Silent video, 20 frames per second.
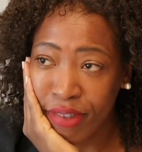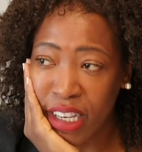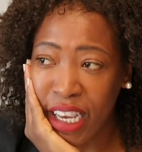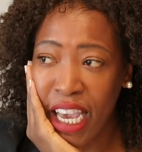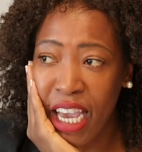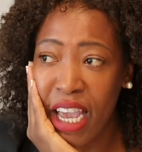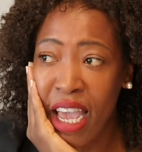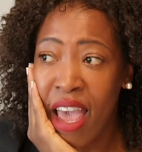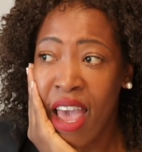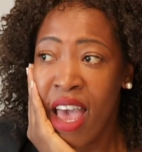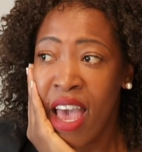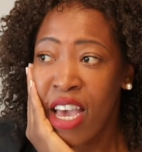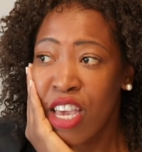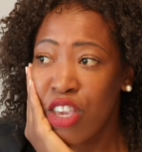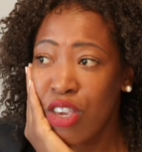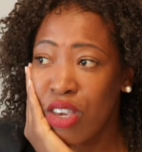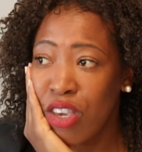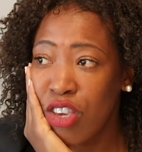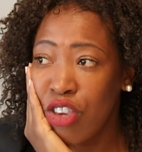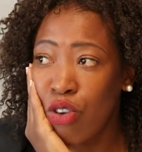Okay,
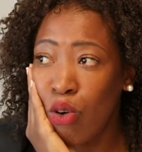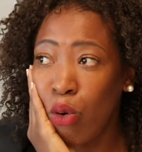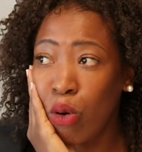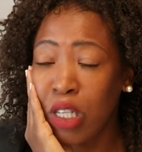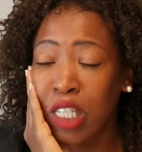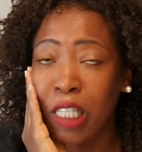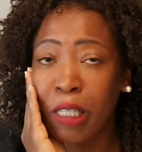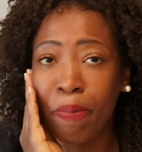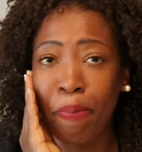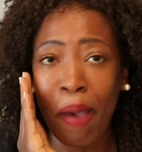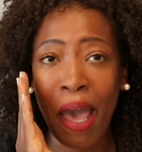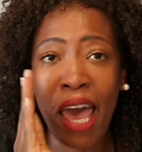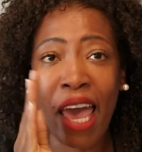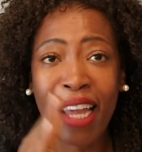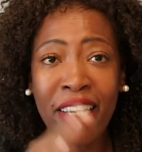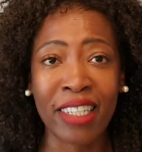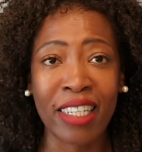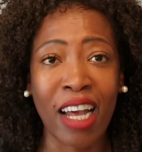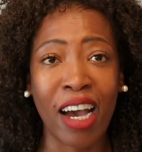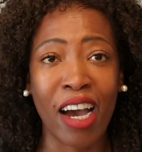your
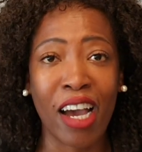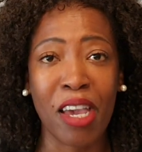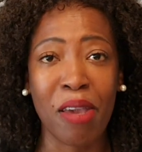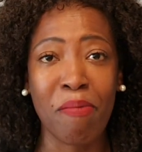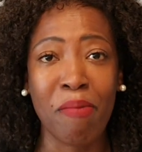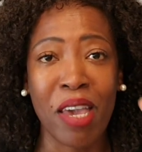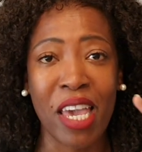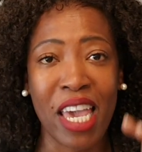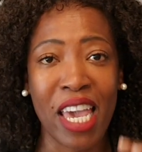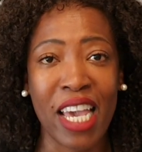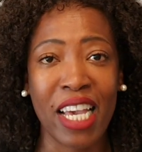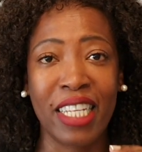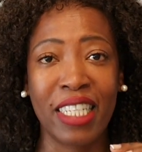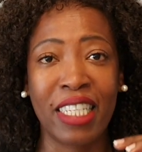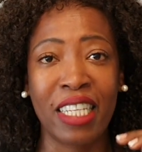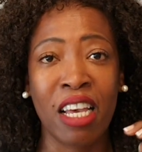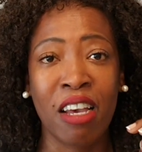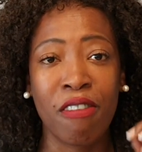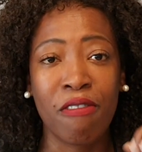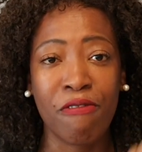spare time
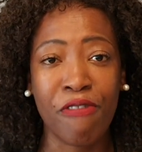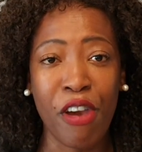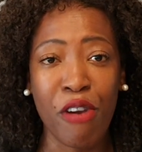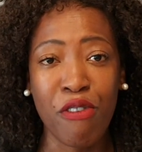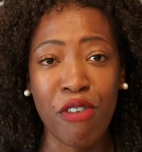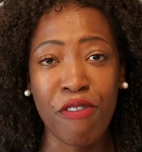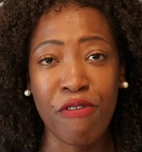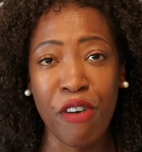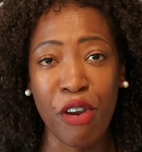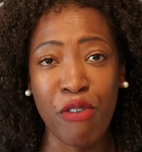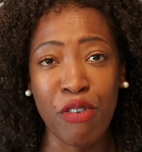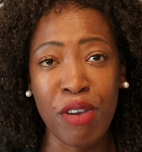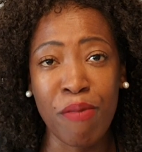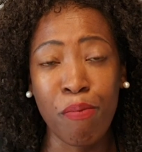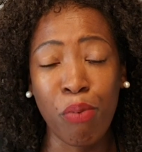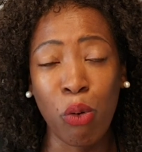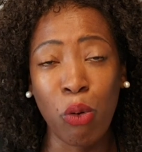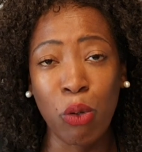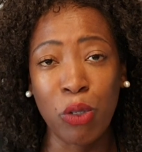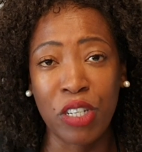is very, very
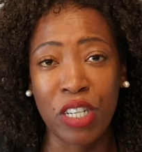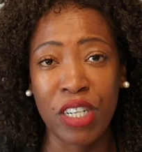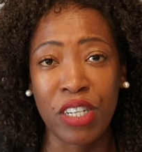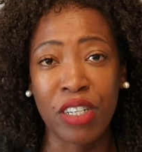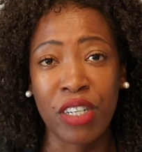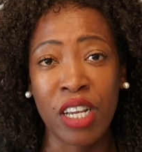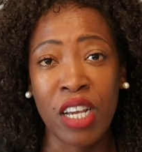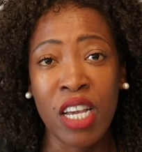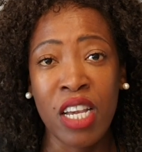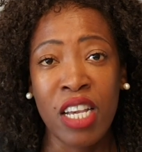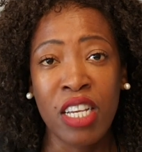important.